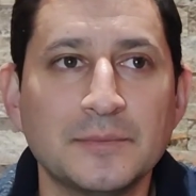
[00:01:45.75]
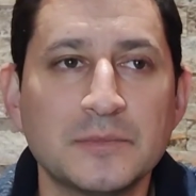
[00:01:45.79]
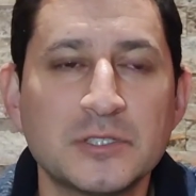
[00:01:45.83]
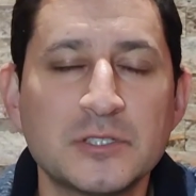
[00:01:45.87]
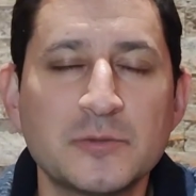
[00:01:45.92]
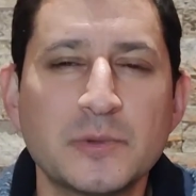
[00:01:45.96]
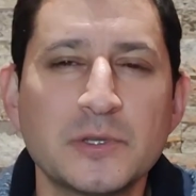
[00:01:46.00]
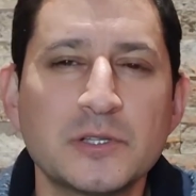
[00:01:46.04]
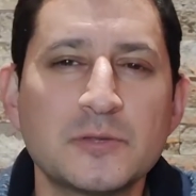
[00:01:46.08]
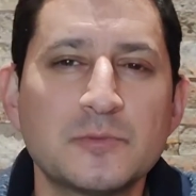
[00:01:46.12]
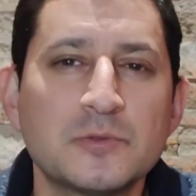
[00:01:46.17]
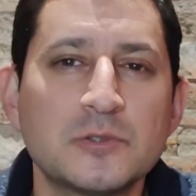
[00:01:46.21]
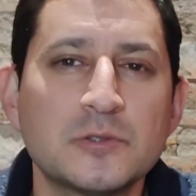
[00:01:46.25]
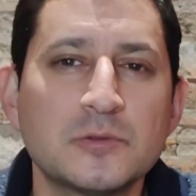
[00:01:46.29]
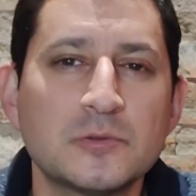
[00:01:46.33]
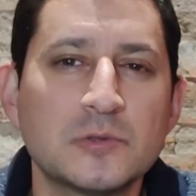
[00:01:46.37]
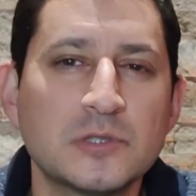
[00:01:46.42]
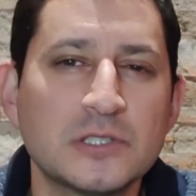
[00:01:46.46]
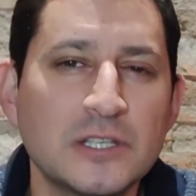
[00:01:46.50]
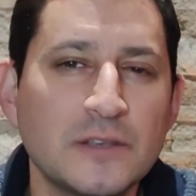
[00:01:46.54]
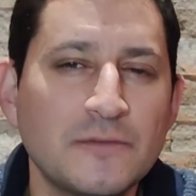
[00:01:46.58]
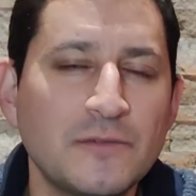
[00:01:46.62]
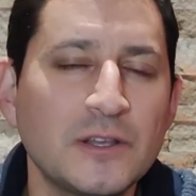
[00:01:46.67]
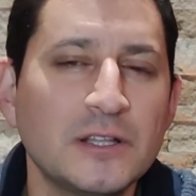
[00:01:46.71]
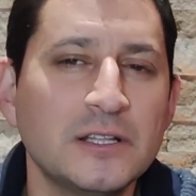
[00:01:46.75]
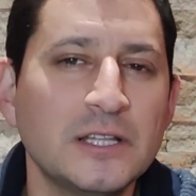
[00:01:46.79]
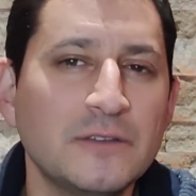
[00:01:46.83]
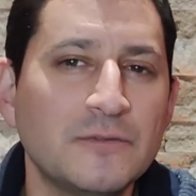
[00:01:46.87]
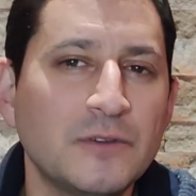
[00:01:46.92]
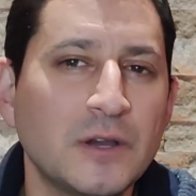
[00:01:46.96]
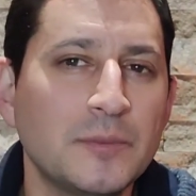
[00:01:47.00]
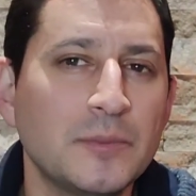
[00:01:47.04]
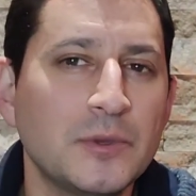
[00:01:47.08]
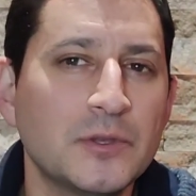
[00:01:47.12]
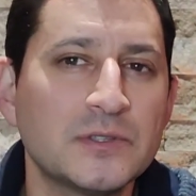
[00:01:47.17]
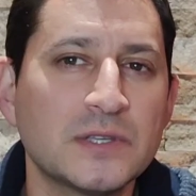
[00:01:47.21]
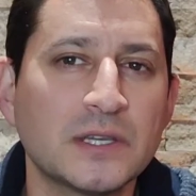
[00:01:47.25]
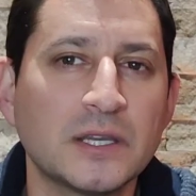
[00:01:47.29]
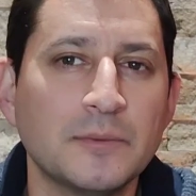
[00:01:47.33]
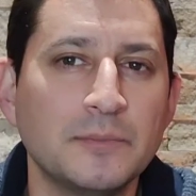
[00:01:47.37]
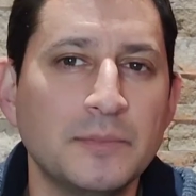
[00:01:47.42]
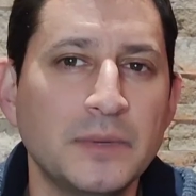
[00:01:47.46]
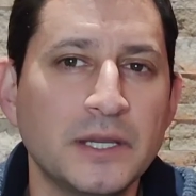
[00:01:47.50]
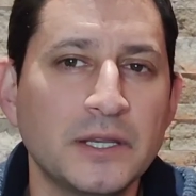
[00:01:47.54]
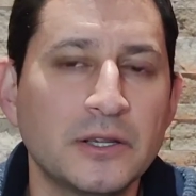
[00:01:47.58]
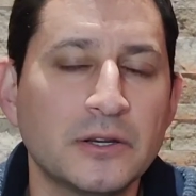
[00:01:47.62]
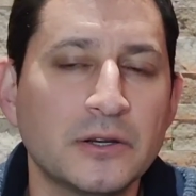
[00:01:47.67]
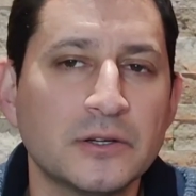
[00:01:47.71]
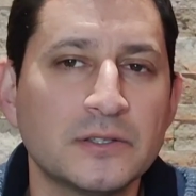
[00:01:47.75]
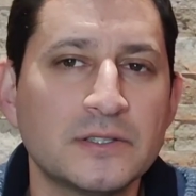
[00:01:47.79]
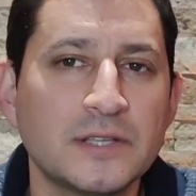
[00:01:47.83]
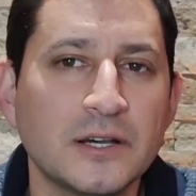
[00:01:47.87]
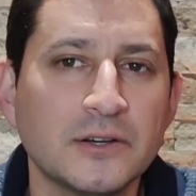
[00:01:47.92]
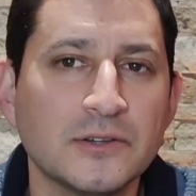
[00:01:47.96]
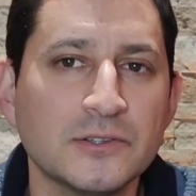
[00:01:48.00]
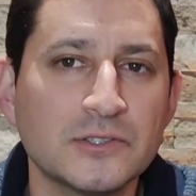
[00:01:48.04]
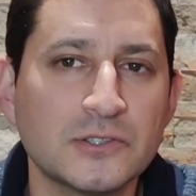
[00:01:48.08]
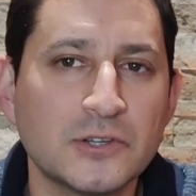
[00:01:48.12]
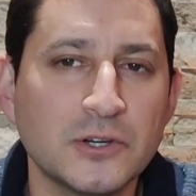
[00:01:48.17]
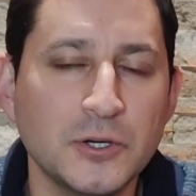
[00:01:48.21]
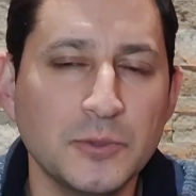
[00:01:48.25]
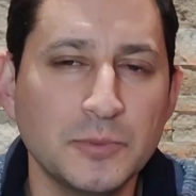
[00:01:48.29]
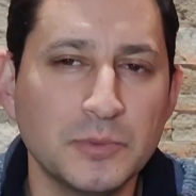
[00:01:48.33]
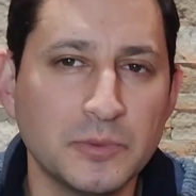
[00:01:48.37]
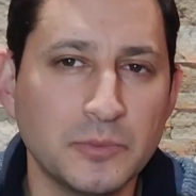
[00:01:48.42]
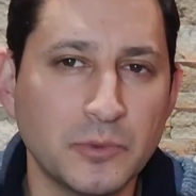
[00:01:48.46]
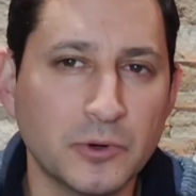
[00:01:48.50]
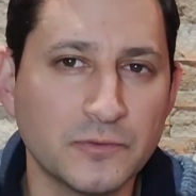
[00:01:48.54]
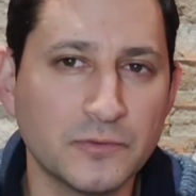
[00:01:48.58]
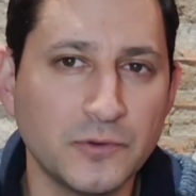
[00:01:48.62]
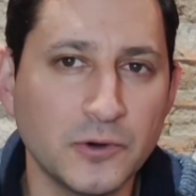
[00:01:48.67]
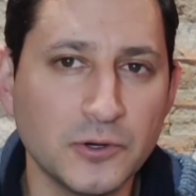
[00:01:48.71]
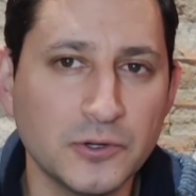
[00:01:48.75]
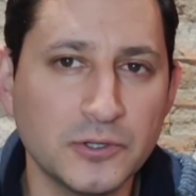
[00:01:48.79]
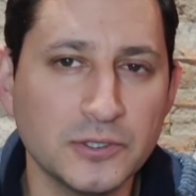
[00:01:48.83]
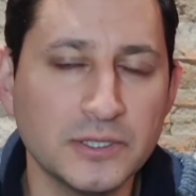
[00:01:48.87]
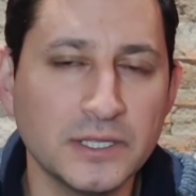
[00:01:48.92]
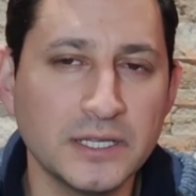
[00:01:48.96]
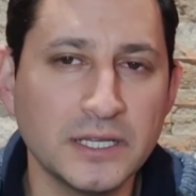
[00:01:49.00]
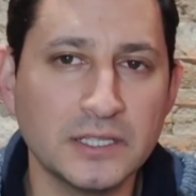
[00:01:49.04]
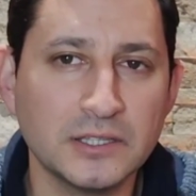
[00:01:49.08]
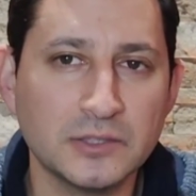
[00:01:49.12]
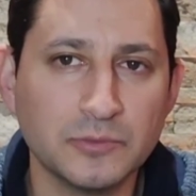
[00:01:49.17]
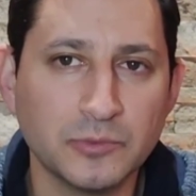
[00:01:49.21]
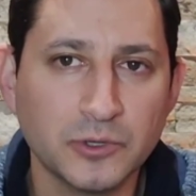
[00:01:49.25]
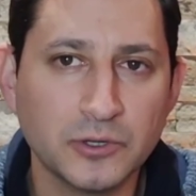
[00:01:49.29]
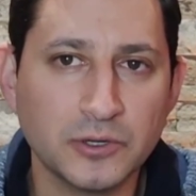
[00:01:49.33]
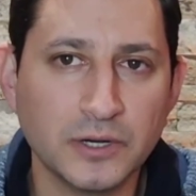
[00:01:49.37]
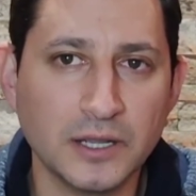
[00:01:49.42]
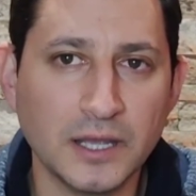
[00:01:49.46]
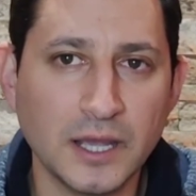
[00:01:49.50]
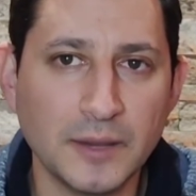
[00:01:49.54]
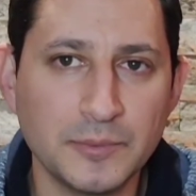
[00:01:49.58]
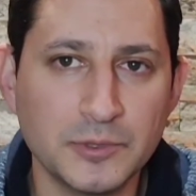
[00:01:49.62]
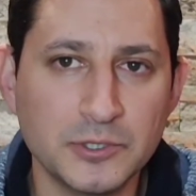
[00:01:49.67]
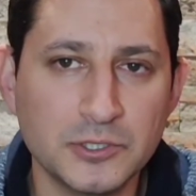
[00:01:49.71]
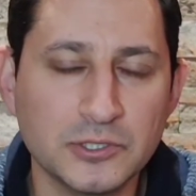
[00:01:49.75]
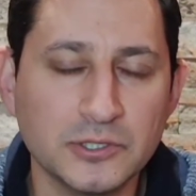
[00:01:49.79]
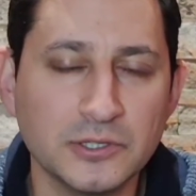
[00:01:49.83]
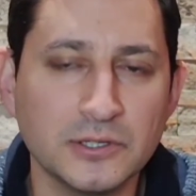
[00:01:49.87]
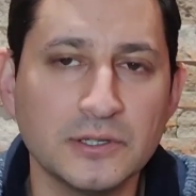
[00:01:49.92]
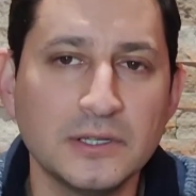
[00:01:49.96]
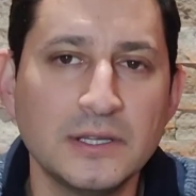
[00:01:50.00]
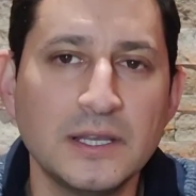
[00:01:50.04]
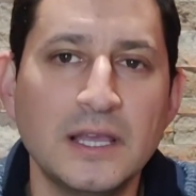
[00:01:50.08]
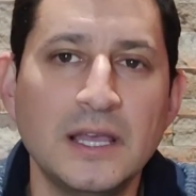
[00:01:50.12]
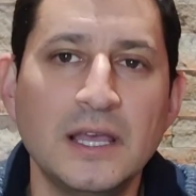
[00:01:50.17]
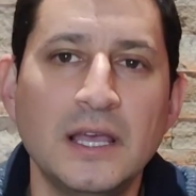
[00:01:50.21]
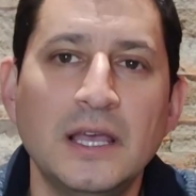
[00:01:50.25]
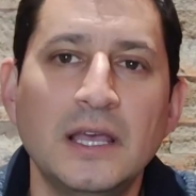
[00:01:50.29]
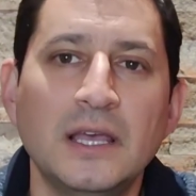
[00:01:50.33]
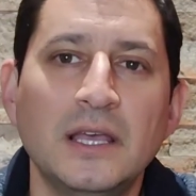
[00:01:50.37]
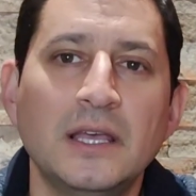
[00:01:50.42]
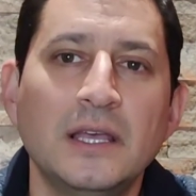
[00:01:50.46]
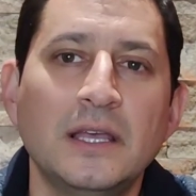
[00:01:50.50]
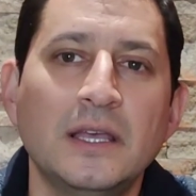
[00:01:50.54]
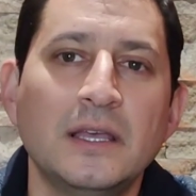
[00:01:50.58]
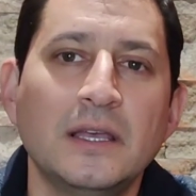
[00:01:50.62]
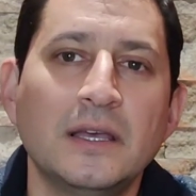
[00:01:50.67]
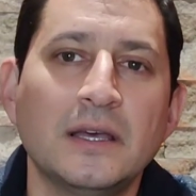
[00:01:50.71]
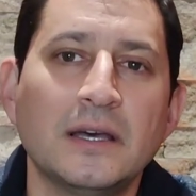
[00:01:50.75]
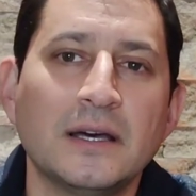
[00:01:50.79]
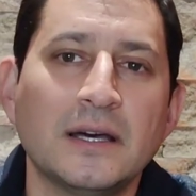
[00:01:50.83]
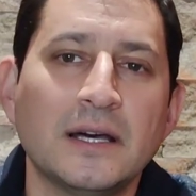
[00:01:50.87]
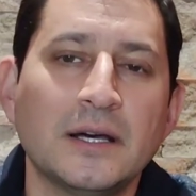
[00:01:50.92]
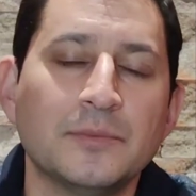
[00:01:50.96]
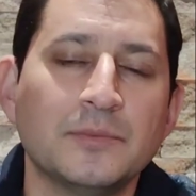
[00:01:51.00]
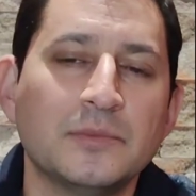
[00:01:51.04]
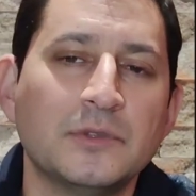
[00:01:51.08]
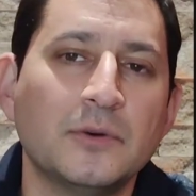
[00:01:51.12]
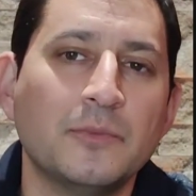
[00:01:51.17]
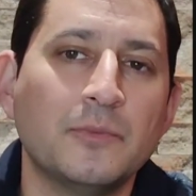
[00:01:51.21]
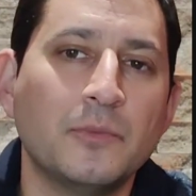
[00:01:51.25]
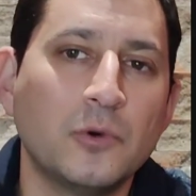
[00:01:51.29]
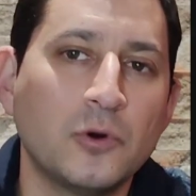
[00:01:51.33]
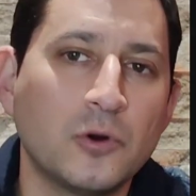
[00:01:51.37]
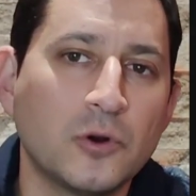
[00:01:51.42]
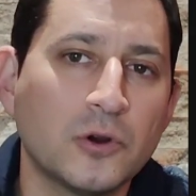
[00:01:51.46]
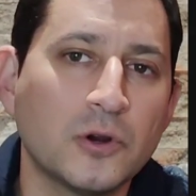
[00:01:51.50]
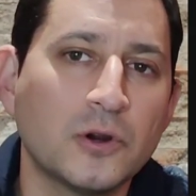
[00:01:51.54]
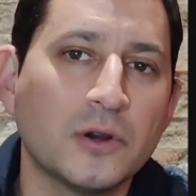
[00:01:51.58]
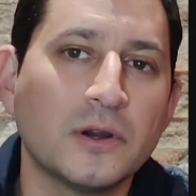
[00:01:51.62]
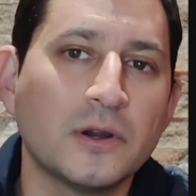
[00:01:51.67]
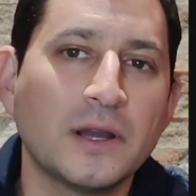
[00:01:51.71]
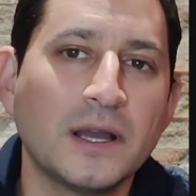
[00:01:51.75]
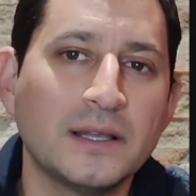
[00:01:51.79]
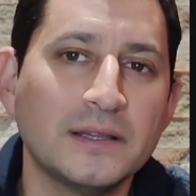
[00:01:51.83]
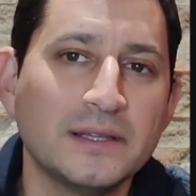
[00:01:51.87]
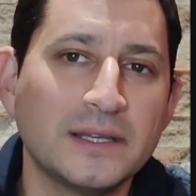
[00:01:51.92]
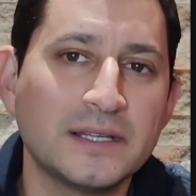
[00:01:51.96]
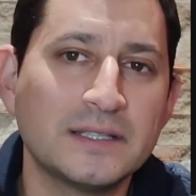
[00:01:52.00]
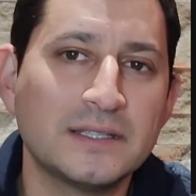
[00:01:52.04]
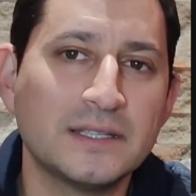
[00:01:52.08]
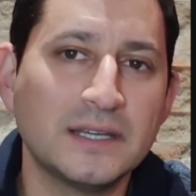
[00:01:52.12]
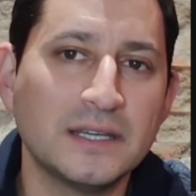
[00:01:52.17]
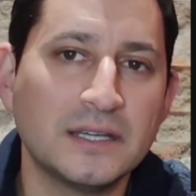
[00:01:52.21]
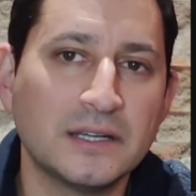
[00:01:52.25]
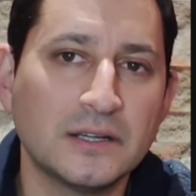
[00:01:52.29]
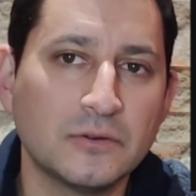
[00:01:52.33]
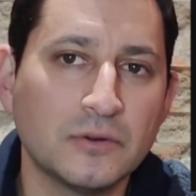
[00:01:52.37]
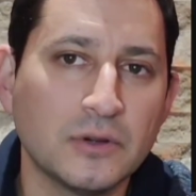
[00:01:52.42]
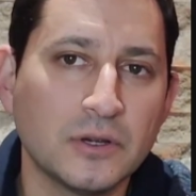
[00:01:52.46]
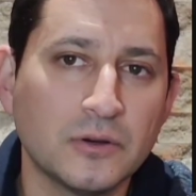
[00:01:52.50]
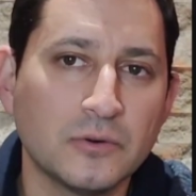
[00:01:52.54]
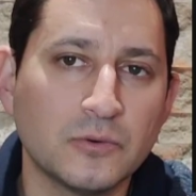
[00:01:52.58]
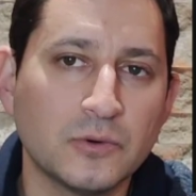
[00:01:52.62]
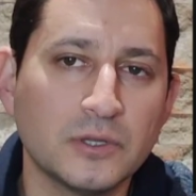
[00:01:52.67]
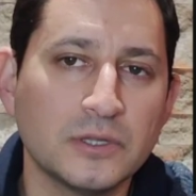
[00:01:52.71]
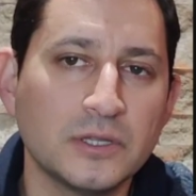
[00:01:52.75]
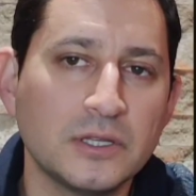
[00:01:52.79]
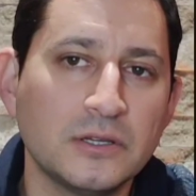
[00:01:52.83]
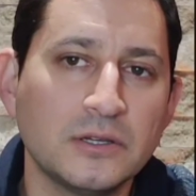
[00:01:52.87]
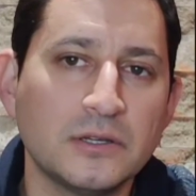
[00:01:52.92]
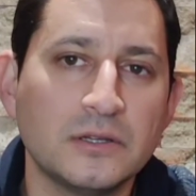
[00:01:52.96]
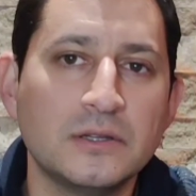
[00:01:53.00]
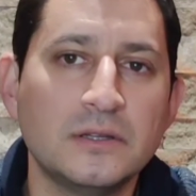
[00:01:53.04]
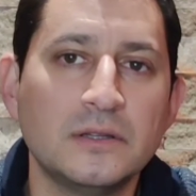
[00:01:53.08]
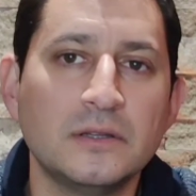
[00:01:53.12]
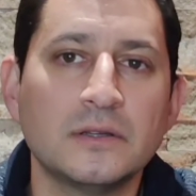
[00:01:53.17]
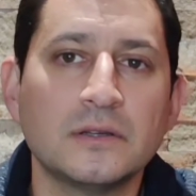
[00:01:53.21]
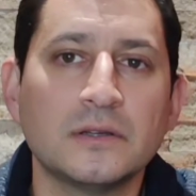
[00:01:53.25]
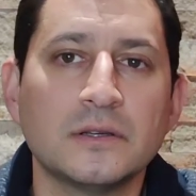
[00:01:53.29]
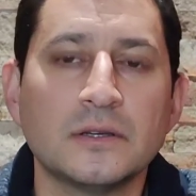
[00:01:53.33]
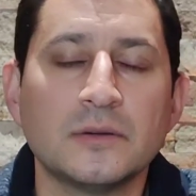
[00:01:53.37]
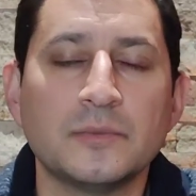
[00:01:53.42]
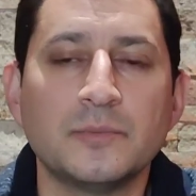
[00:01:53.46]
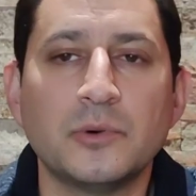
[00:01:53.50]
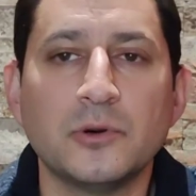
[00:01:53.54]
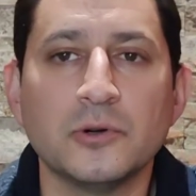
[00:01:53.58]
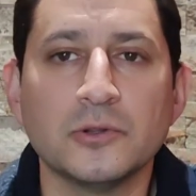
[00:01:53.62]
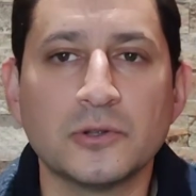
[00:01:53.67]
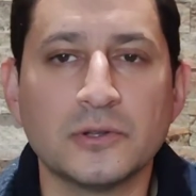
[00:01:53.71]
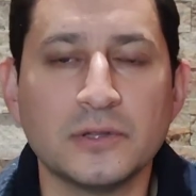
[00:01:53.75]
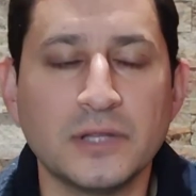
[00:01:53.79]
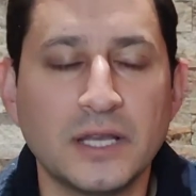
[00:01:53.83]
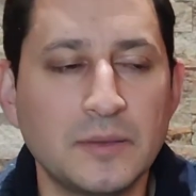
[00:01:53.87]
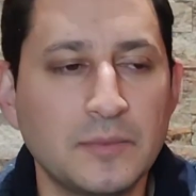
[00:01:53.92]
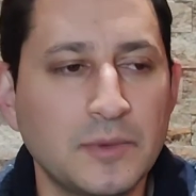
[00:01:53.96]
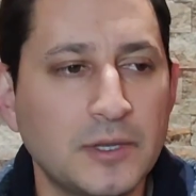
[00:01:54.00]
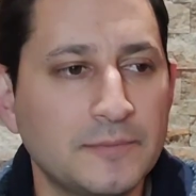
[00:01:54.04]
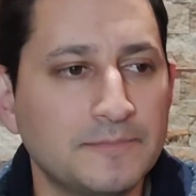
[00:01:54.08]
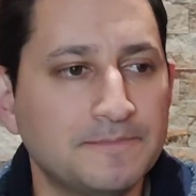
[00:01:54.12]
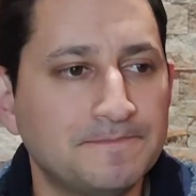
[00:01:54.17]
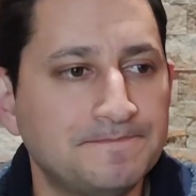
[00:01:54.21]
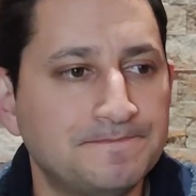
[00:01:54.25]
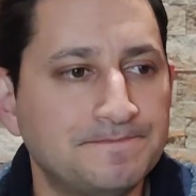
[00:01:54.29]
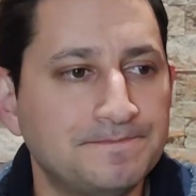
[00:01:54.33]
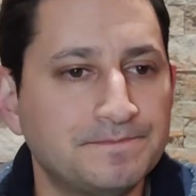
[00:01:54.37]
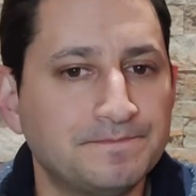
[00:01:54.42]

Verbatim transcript: Specifically, if I'm using a bigger telescope, the more focal length, the more aperture, the more I like to get a really good polar alignment.